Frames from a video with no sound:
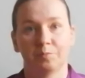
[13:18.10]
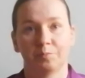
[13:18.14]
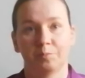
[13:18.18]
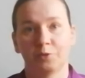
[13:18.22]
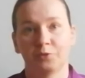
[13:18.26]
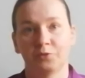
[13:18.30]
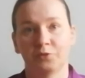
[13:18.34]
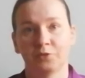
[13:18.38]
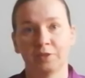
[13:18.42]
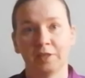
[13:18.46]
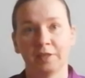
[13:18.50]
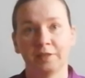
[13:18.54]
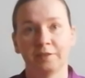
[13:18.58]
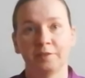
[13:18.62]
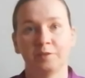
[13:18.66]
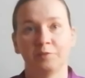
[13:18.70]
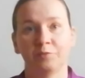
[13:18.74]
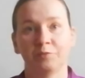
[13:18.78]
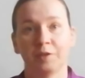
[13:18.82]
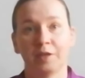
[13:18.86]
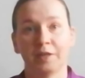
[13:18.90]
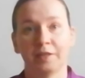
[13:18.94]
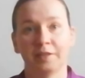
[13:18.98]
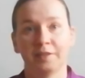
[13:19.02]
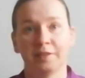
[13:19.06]
personality
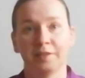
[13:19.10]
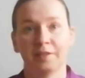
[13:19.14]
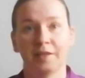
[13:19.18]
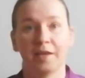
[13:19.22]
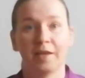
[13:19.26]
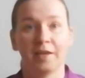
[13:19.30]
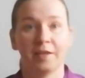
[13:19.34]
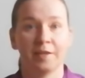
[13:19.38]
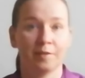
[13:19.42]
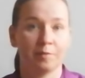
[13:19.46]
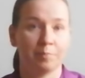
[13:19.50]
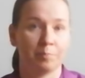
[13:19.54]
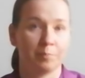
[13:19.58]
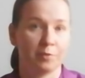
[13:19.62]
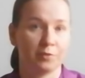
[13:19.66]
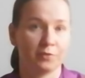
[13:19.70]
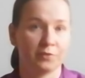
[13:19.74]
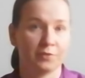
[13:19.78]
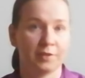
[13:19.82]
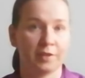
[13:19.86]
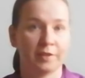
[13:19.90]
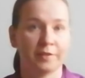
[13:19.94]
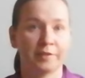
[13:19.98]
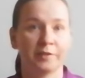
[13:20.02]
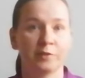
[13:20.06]
finding and
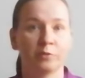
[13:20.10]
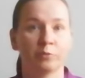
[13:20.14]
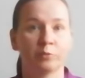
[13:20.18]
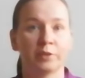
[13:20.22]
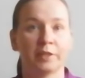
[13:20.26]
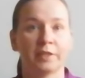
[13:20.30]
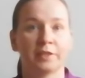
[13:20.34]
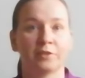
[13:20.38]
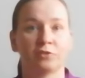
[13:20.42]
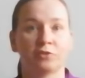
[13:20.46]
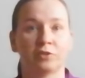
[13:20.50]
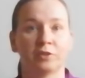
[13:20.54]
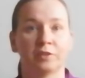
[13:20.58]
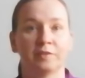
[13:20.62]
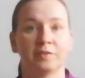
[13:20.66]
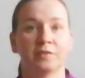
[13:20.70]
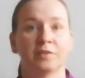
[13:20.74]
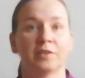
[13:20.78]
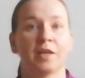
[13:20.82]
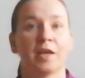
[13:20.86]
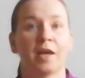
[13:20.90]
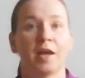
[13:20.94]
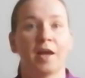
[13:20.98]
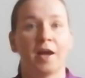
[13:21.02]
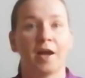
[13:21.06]
personality creations,
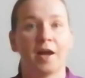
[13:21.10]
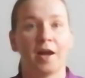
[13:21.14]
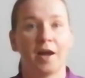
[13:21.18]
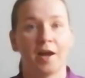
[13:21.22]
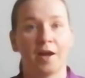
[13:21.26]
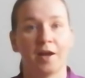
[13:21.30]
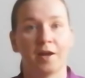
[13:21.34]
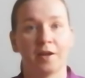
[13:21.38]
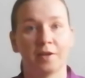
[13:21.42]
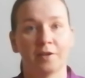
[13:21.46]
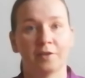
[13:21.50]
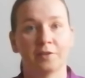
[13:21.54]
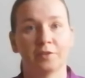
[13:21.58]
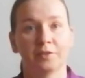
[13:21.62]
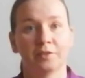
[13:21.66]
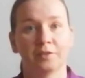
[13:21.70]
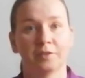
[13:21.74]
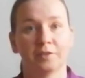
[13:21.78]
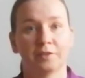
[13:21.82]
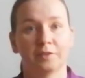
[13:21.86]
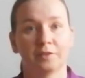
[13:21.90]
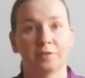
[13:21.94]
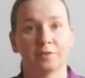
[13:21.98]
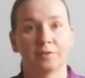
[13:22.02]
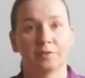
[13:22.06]
are
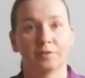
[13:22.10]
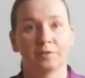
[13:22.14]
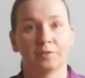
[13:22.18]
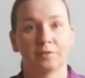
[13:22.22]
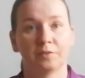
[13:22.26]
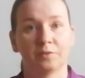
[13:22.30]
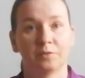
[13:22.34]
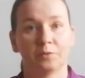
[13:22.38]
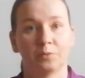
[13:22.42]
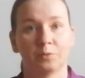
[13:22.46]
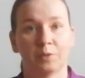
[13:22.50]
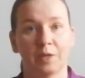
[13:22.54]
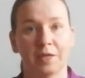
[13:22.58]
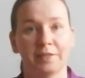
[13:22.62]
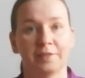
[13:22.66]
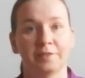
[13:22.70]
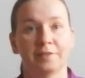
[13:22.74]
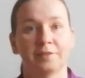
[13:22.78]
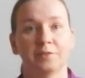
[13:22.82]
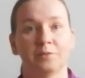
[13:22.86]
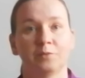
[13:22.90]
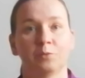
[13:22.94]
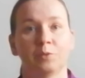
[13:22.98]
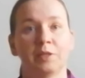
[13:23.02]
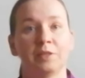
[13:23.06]
right
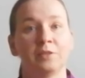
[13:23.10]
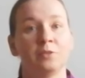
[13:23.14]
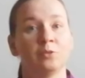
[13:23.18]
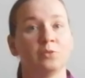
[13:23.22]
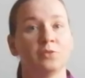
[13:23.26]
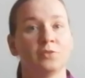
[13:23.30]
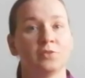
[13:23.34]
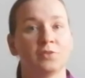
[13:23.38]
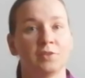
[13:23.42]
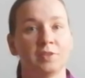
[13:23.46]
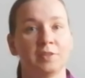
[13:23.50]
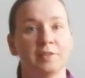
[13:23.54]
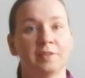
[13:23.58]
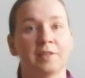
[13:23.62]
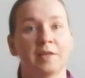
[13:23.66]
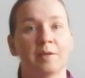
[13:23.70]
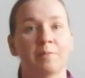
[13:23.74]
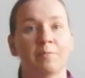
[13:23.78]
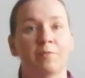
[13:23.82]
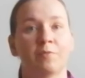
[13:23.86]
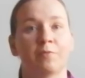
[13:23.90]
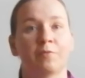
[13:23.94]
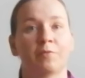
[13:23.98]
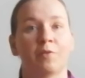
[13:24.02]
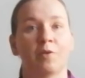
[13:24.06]
when you see
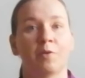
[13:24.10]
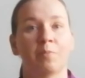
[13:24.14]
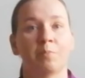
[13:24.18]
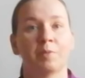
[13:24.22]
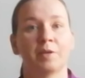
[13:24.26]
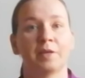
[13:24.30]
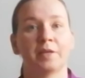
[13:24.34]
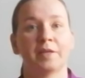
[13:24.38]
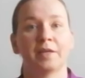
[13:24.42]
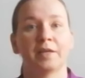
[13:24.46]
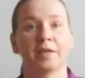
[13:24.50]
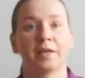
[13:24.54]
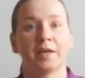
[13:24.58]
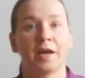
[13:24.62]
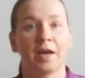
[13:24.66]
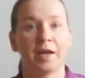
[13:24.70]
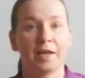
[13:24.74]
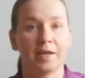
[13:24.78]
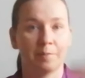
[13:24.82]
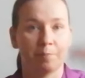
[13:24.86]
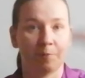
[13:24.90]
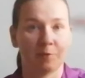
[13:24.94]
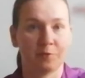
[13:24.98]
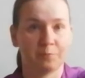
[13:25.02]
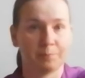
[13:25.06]
them from a
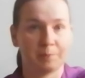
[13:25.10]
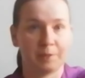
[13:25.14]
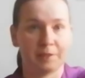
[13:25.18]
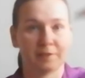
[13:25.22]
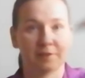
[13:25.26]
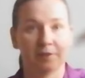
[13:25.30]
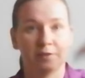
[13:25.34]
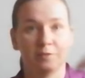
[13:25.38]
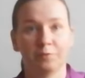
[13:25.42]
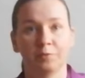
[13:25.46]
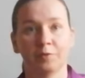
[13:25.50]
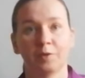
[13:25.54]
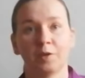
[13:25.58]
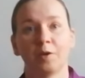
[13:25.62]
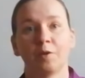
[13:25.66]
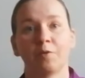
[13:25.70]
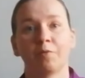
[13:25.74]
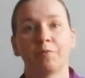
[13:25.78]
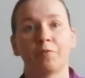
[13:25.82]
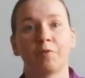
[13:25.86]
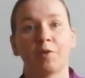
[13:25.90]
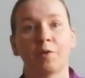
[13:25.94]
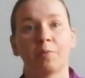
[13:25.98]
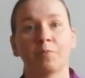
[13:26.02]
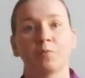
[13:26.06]
higher perspective,
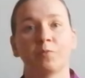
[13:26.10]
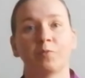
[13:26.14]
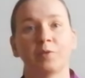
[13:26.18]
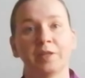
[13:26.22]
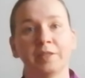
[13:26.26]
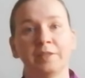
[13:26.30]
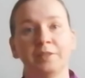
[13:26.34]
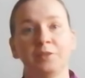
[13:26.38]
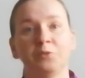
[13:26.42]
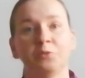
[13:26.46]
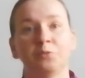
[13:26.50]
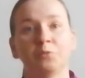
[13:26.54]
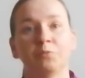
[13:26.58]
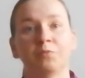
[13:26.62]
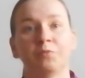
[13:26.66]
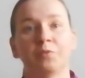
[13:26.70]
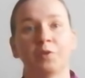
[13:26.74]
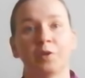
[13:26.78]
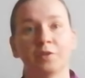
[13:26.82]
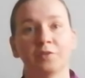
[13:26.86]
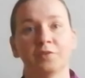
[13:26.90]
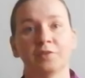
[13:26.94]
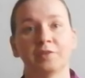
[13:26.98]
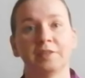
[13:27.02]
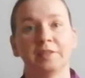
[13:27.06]
from when you
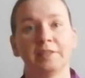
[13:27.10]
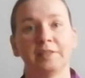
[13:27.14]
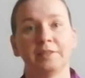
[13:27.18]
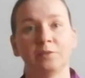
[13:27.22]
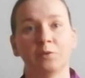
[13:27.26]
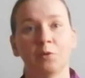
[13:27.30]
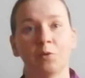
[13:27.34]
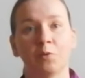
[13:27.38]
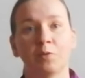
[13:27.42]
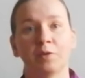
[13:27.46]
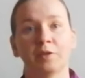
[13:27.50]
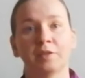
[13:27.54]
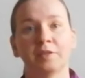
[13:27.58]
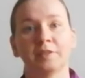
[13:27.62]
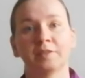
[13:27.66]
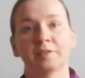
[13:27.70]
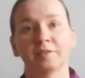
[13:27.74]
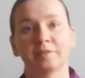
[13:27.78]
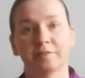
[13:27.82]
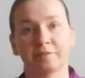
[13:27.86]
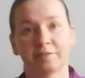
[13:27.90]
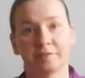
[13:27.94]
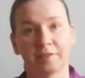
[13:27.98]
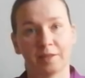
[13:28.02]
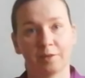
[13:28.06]
firstly go in the
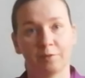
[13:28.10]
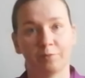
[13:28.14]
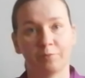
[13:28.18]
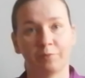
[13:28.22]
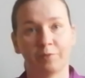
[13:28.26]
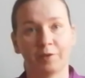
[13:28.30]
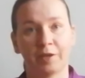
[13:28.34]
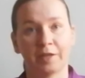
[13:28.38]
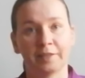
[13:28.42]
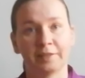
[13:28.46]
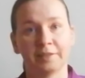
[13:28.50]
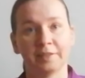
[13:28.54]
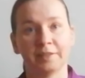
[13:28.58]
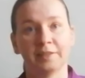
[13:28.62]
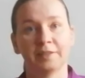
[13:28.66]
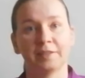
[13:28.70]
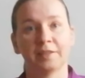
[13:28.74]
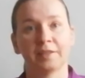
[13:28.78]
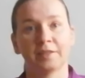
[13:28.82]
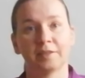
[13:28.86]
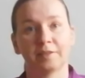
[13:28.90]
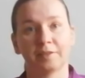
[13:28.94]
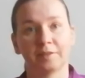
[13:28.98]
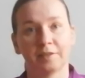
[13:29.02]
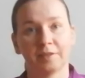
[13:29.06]
self-finding
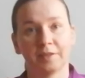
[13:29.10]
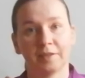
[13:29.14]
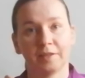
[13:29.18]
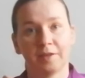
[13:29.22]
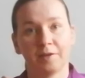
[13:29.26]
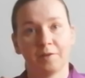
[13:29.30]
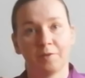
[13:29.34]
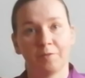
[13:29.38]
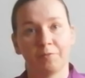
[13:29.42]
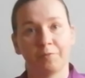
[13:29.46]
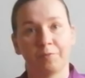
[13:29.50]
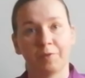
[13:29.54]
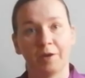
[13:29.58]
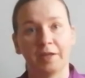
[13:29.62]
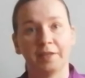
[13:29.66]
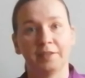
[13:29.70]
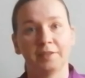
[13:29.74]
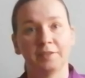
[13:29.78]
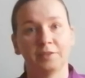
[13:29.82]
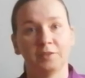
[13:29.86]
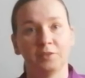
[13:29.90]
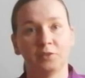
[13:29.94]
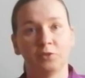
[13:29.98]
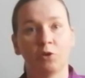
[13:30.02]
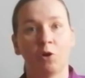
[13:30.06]
and find
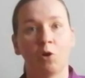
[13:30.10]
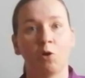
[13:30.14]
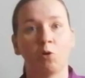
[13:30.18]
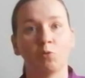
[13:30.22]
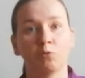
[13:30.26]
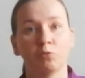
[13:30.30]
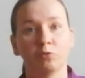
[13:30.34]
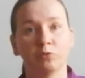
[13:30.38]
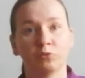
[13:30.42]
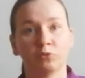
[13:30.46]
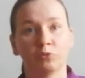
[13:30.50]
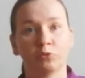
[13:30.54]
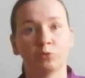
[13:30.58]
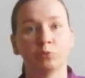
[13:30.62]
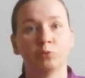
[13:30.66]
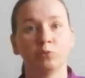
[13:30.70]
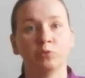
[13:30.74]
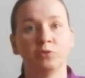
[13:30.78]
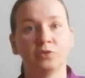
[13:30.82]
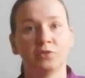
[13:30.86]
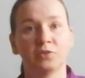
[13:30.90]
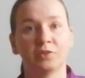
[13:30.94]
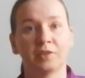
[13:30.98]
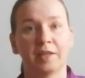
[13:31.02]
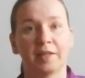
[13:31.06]
your own true
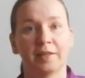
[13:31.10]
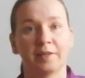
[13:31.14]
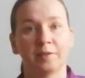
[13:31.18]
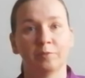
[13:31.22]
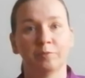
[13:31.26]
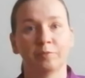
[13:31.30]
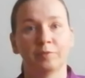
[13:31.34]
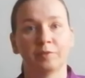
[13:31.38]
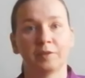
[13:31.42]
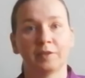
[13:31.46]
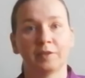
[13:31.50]
self.